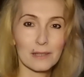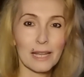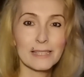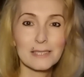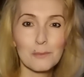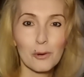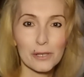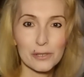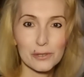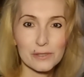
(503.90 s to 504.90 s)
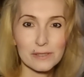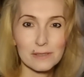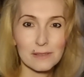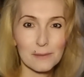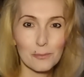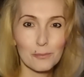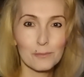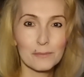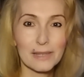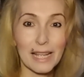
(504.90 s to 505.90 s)
laser pointers. And
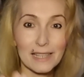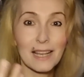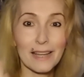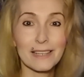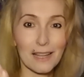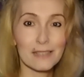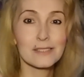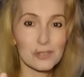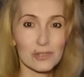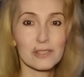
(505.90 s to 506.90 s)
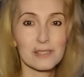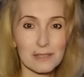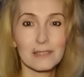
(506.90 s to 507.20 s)
that light answered